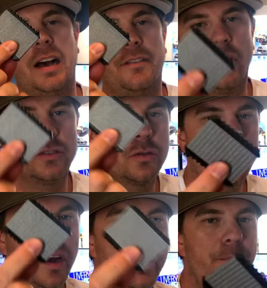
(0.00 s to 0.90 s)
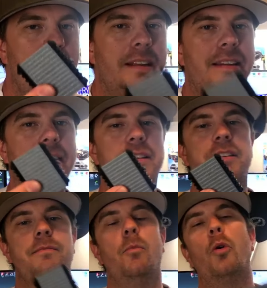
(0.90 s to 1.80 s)
I've also tried to make
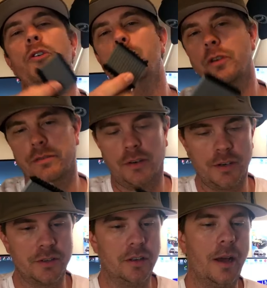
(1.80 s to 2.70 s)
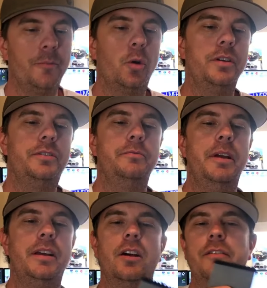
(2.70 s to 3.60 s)
this more universal. I'm going to
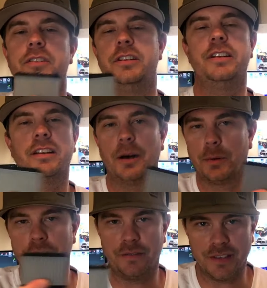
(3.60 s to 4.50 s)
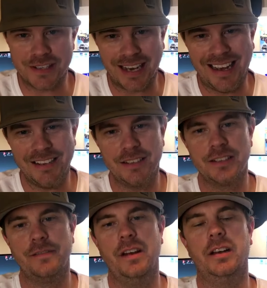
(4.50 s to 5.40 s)
make obviously a couple different
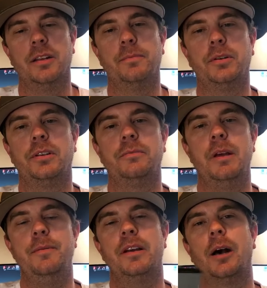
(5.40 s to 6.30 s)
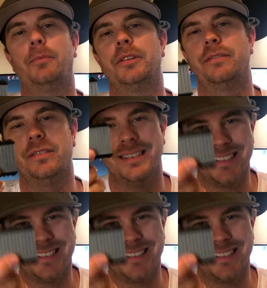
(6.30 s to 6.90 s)
sizes available, maybe a couple different